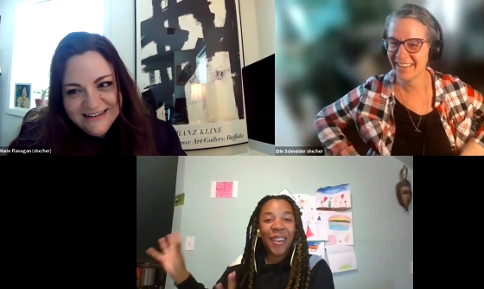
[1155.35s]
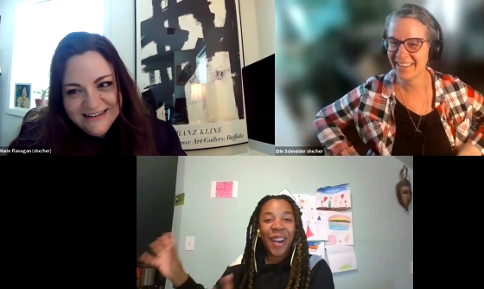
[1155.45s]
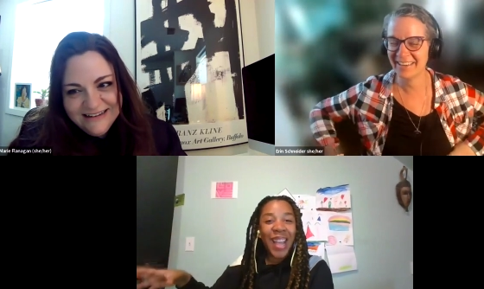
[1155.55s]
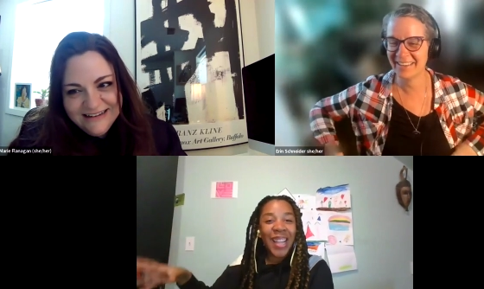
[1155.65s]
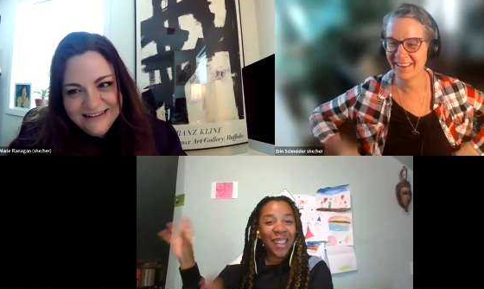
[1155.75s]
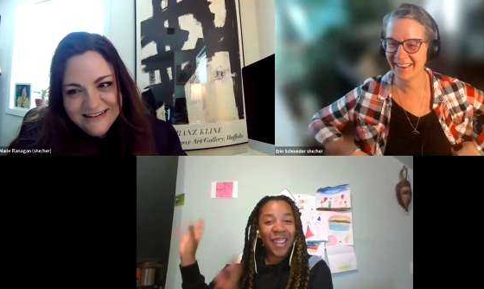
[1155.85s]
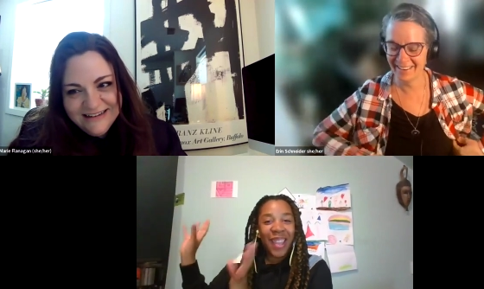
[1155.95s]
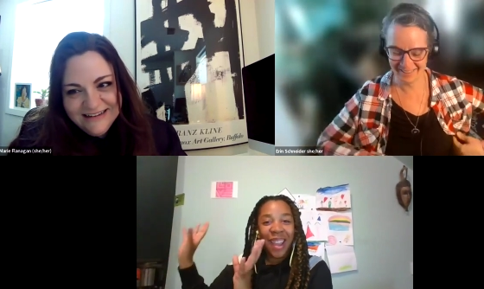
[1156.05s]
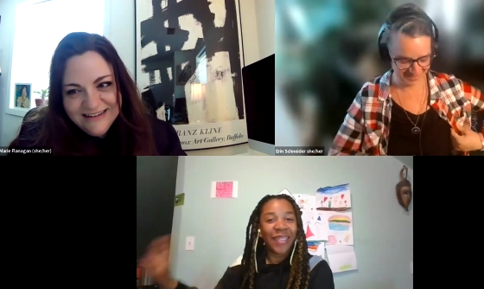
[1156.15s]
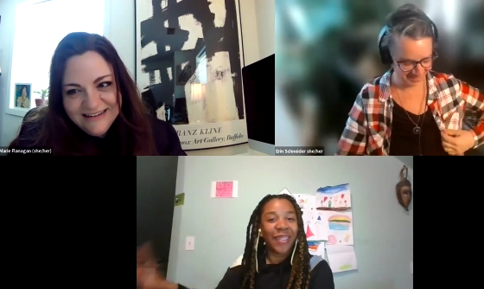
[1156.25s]
Speaker 1: grass, so
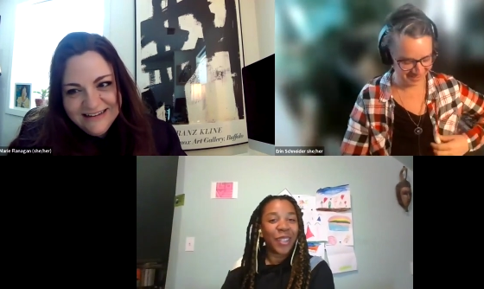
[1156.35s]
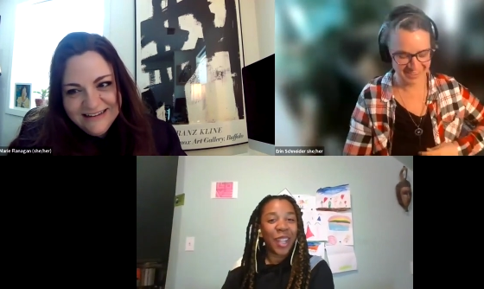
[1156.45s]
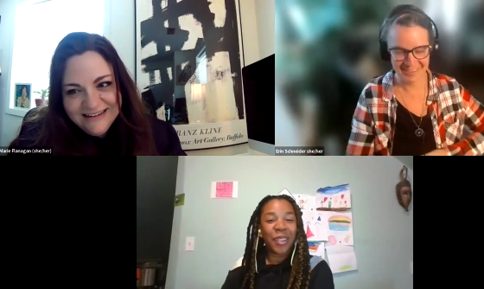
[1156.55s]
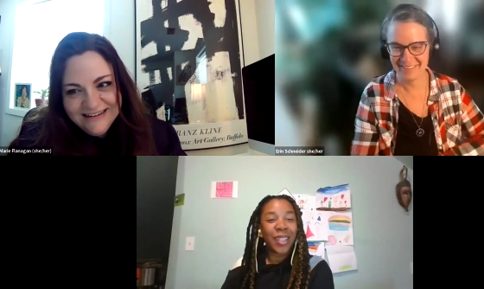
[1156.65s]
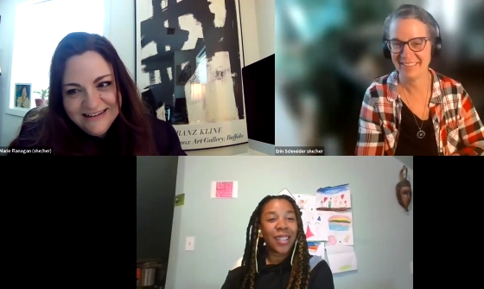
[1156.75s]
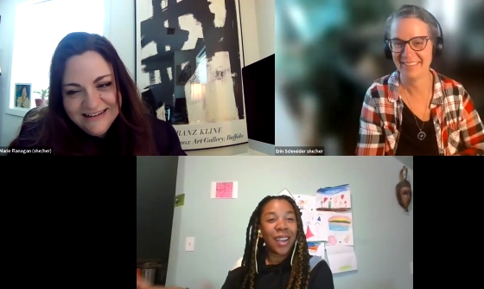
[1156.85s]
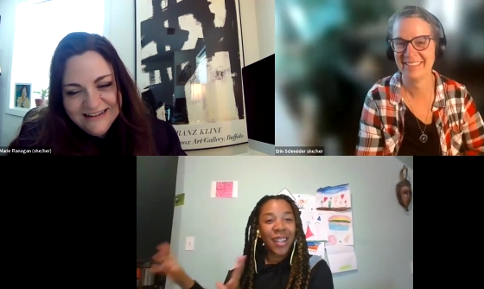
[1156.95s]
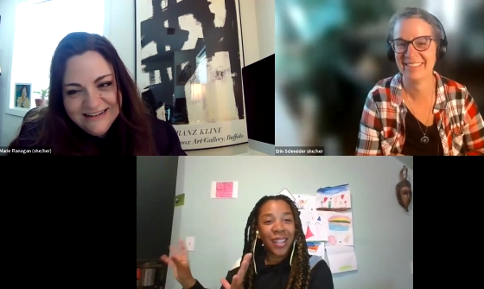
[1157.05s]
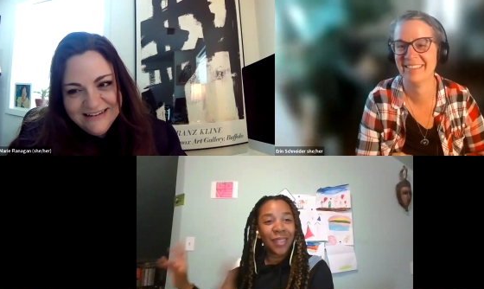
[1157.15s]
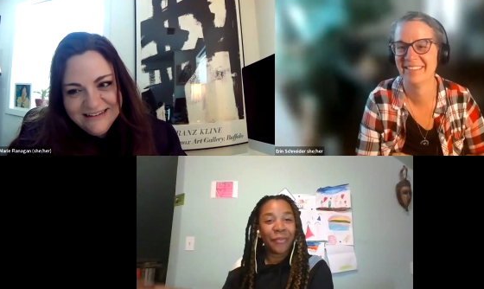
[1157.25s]
they they're just gonna